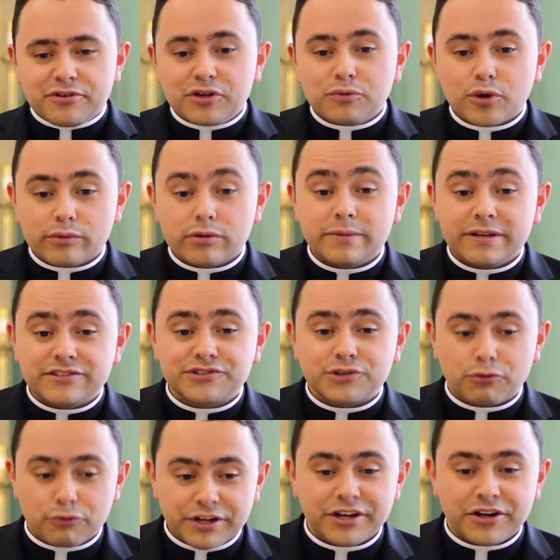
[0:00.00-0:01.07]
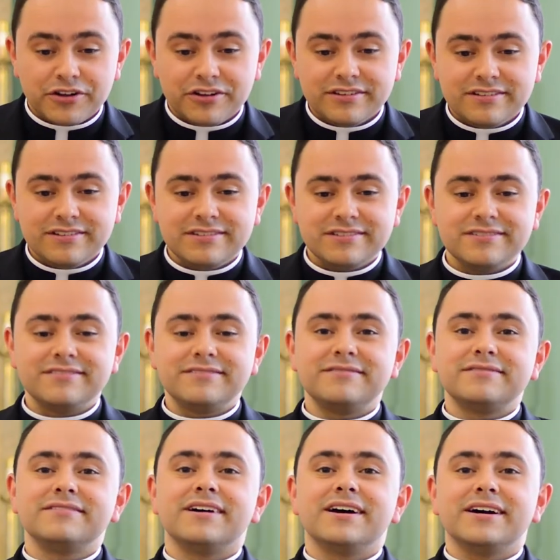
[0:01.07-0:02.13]
real word would be surreal.
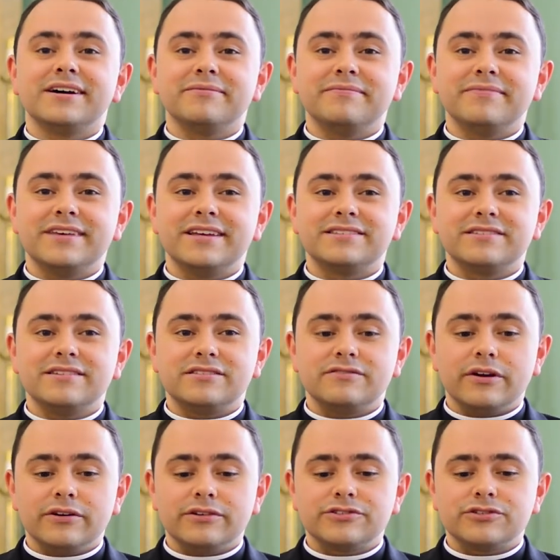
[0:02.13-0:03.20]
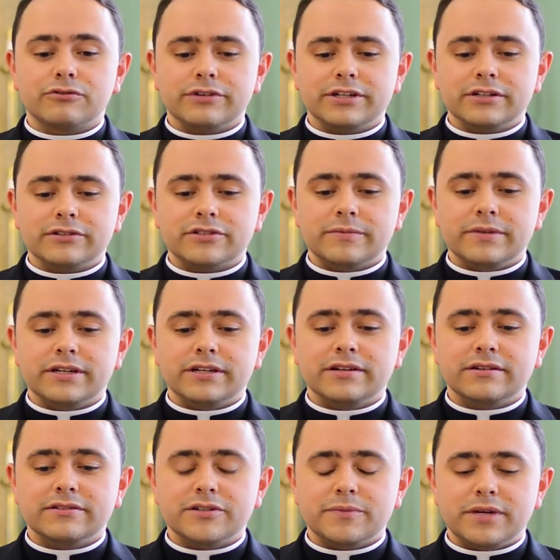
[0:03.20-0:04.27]
It's very surreal to
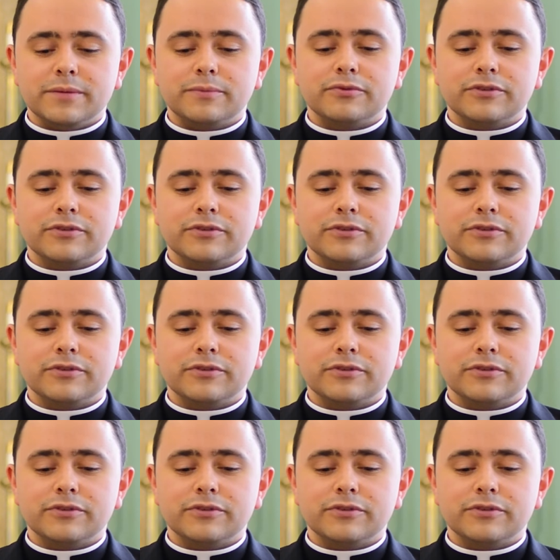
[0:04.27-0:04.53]
be a